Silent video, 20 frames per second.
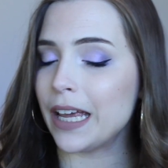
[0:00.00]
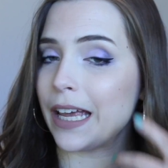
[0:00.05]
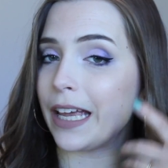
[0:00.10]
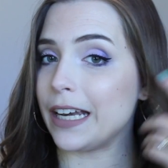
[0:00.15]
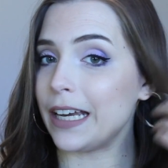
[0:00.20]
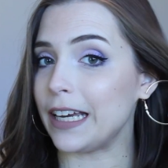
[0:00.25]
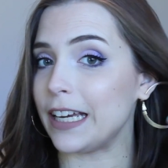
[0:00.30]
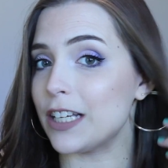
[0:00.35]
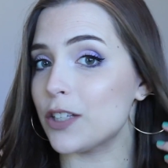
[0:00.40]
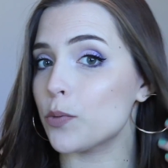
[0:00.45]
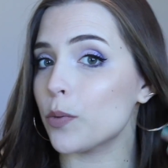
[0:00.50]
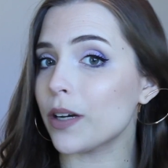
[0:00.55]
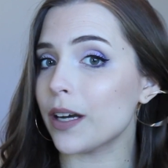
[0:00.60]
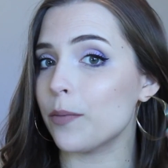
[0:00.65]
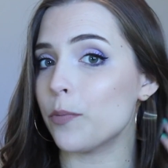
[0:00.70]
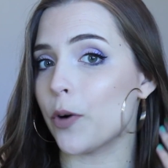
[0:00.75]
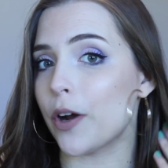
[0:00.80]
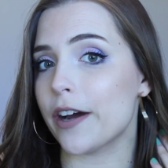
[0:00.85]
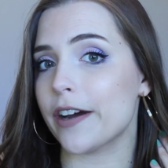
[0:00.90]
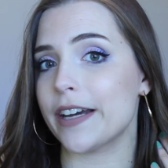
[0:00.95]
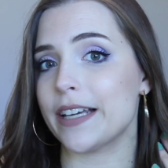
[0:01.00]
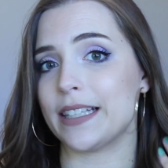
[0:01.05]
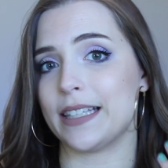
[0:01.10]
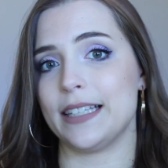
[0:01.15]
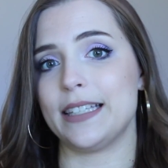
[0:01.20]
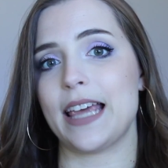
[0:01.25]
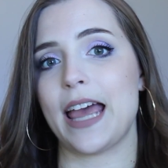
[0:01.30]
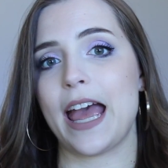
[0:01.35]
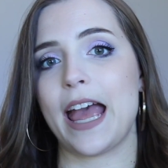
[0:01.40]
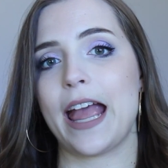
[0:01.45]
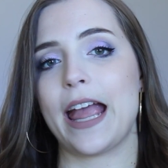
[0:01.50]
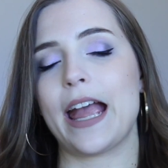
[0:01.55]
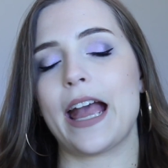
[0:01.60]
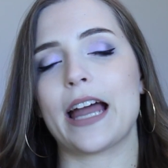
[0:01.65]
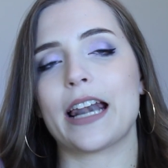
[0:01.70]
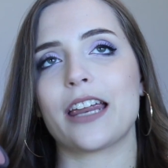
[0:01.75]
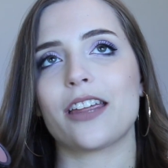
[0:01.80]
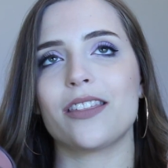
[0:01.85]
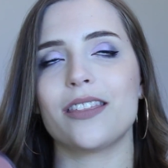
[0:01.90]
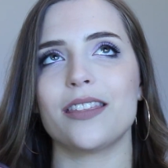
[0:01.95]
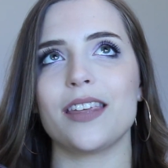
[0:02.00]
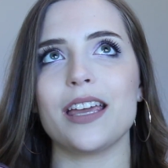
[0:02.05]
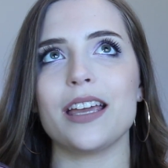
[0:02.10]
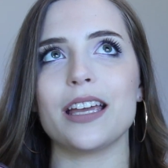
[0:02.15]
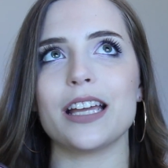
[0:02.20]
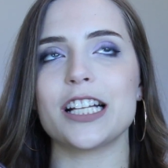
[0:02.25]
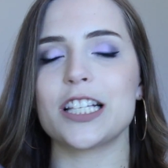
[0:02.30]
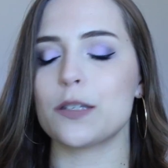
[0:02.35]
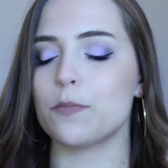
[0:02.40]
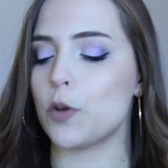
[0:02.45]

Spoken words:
It is what I'm wearing today, and I think it's